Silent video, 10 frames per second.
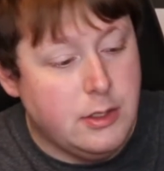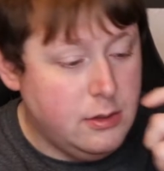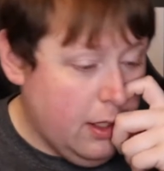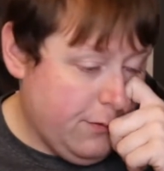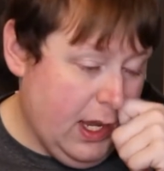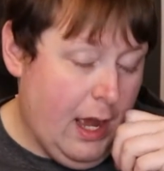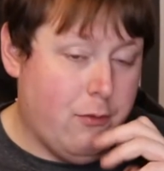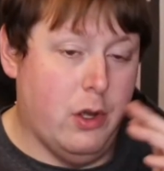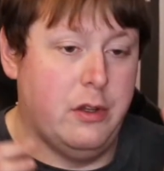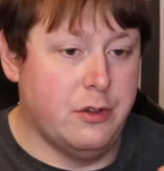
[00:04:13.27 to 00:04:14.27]
if you
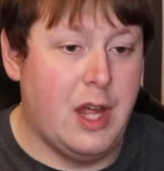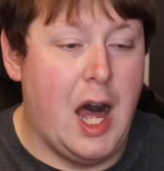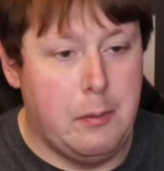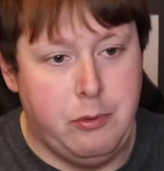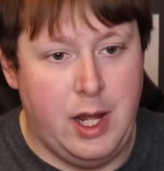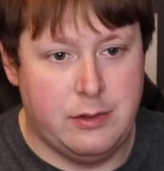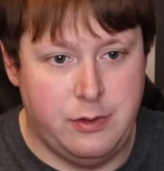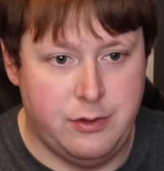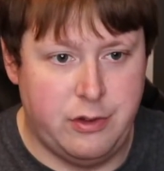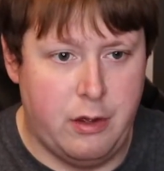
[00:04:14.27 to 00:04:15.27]
have one of those
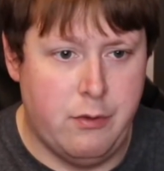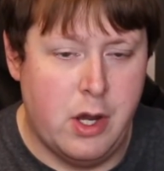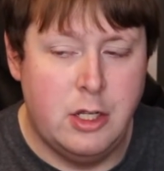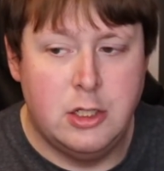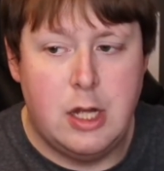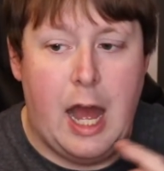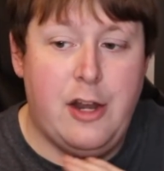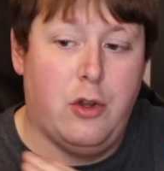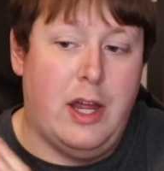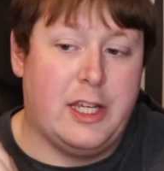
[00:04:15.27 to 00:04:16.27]
complexes of
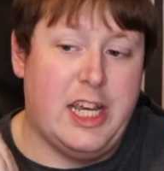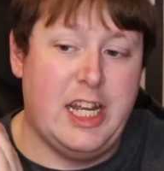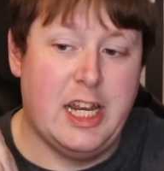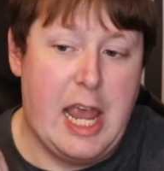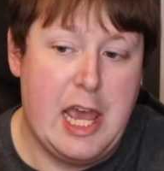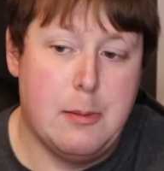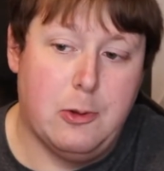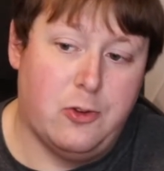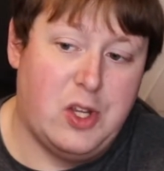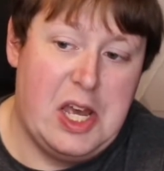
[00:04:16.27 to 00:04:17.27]
I don't like eating
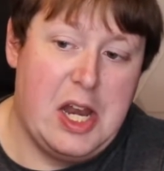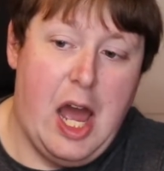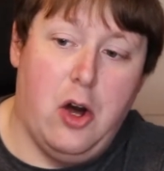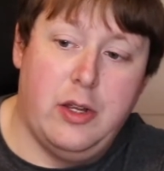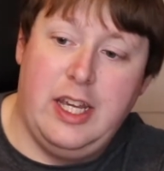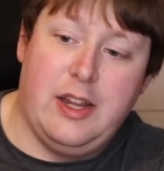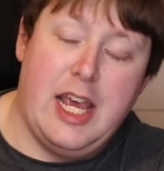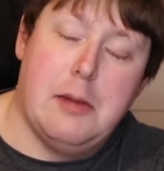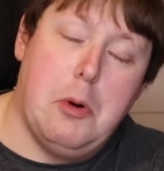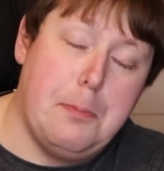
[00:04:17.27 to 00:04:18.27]
animal skin. I'll eat
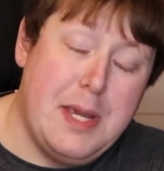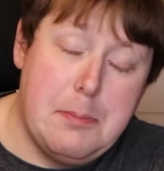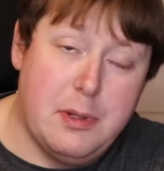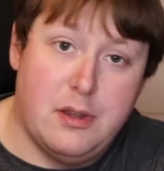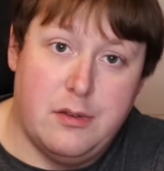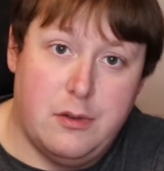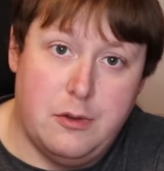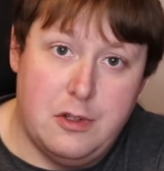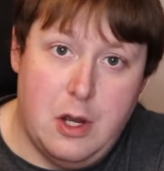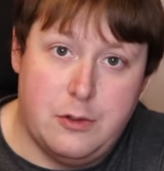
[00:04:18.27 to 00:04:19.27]
the animal meat, but as soon
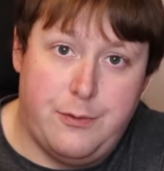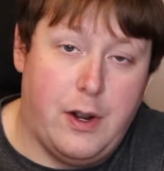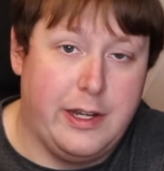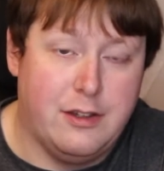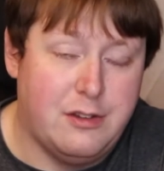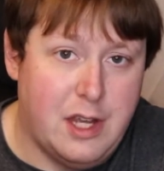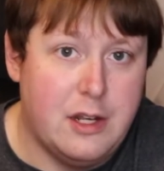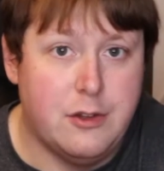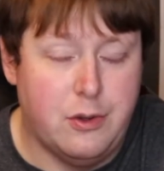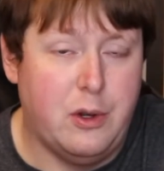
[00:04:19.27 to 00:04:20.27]
as you go to frying the
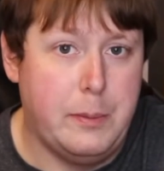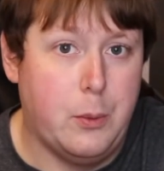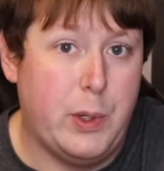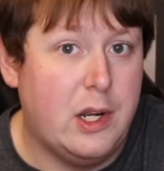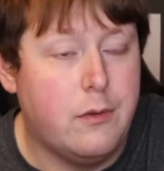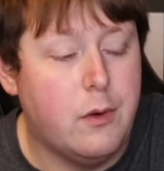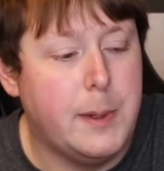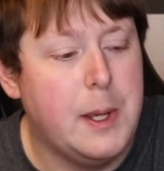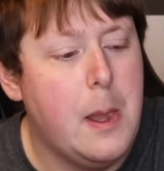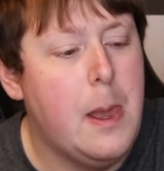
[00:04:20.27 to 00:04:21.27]
skin, it's a little bit weird for
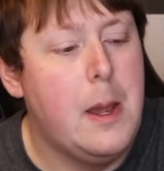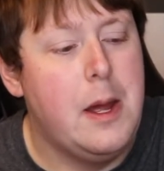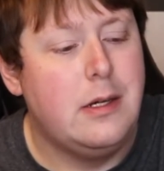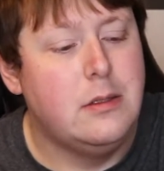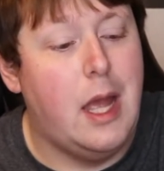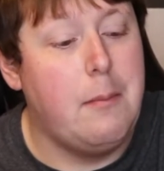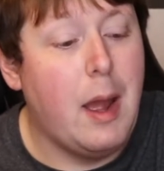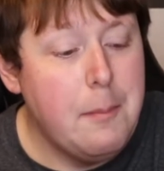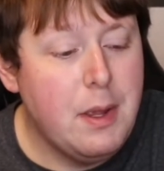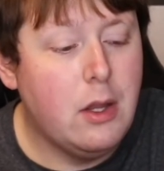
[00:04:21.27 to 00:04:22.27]
me. It
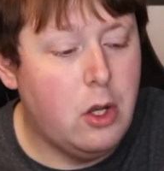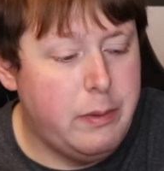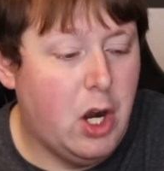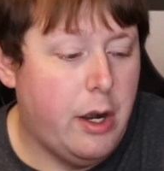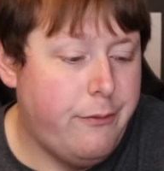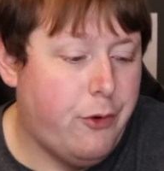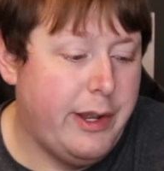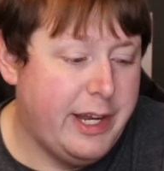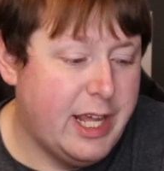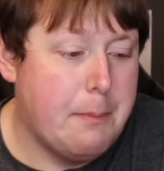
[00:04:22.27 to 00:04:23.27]
might be a little bit hard for
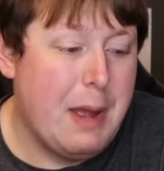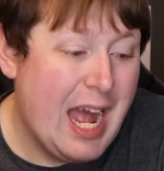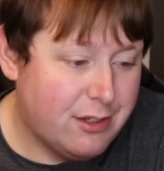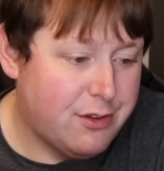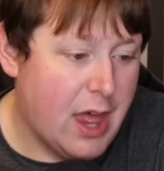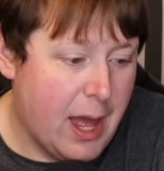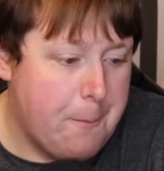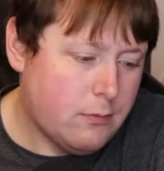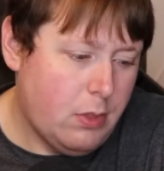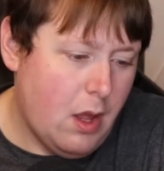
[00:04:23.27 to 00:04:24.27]
you to get past
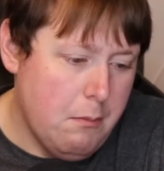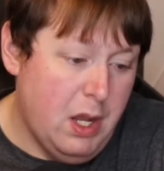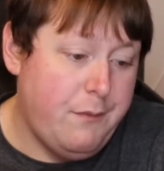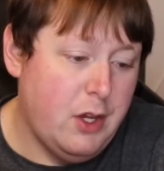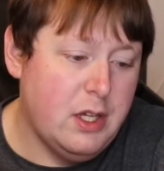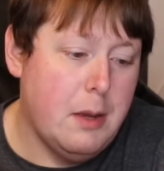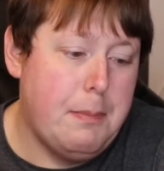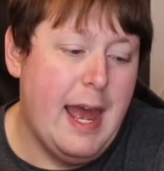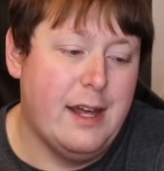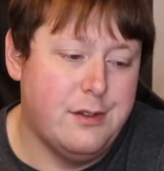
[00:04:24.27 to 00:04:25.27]
that, but if you can
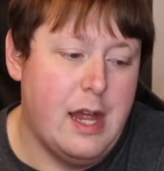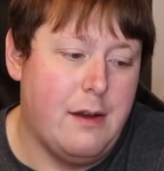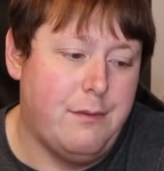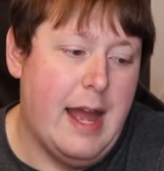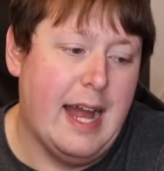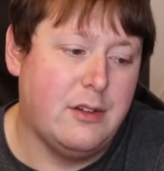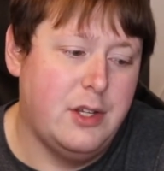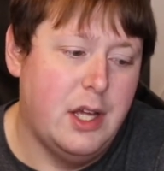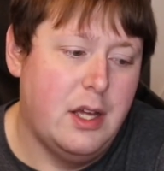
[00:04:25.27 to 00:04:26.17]
get past that fact,